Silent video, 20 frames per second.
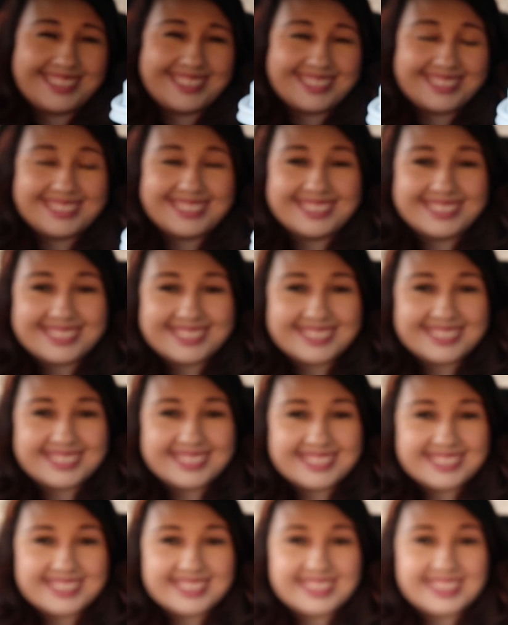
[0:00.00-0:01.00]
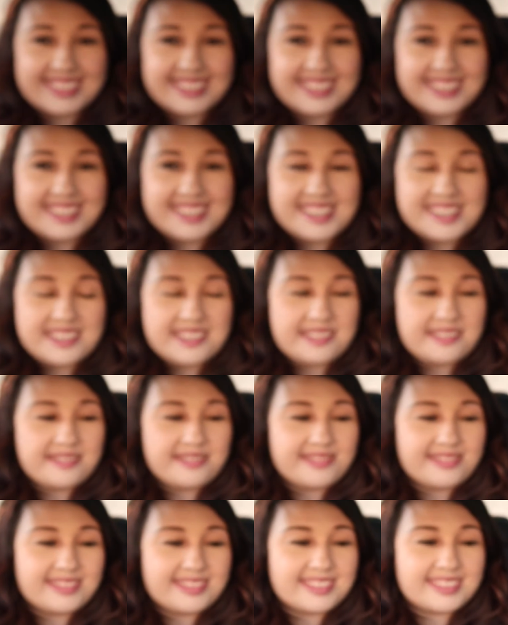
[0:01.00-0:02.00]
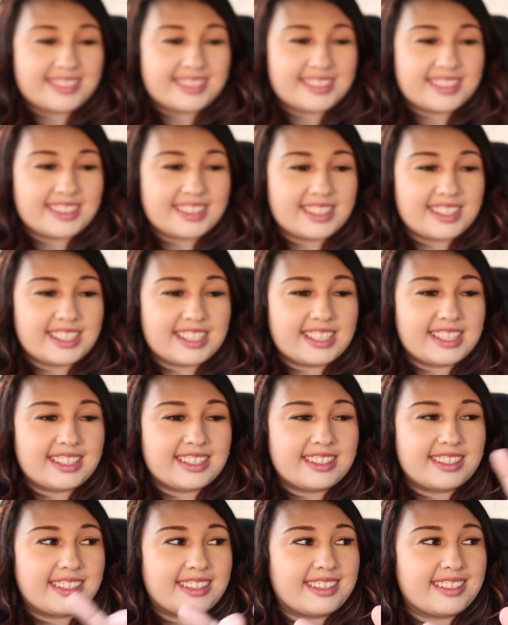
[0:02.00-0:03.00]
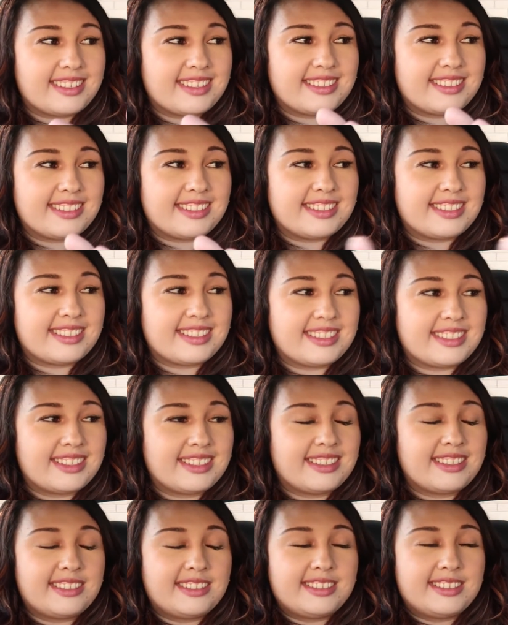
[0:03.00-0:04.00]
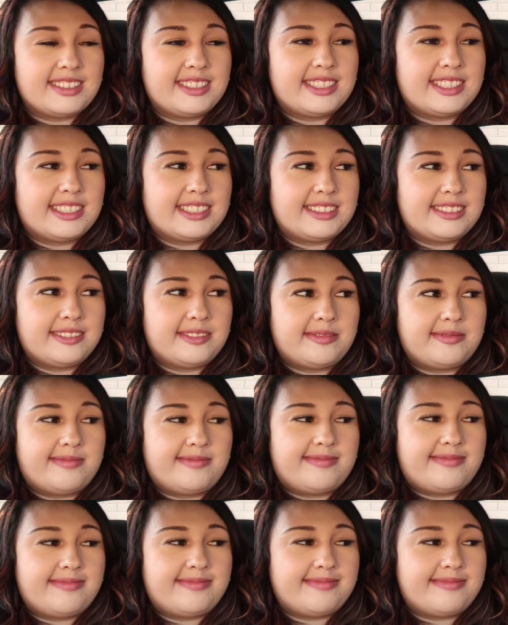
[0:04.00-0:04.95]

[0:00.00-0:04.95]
(not speaking)